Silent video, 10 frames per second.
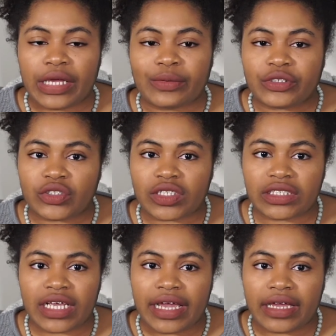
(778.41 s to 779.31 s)
It was
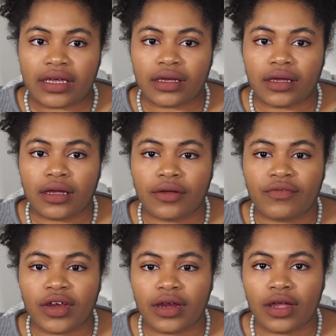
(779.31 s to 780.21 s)
just like
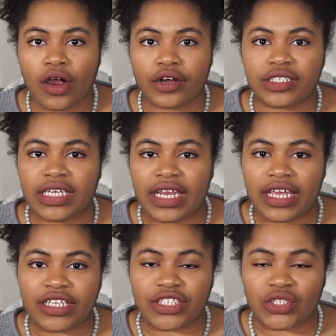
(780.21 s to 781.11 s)
very hard to get
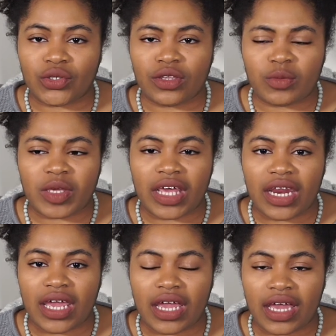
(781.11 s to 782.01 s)
into at the
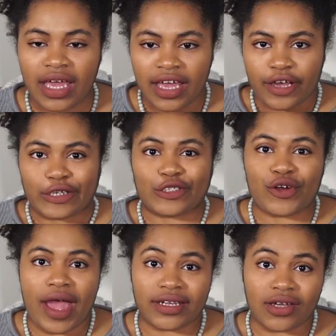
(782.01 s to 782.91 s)
beginning,
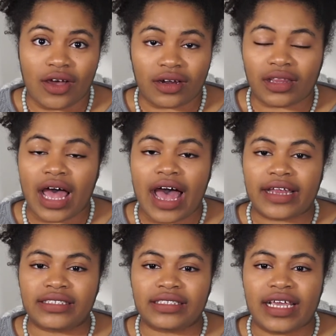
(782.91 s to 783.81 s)
dragged on a
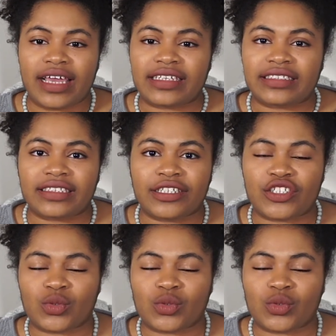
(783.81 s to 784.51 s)
lot, and I just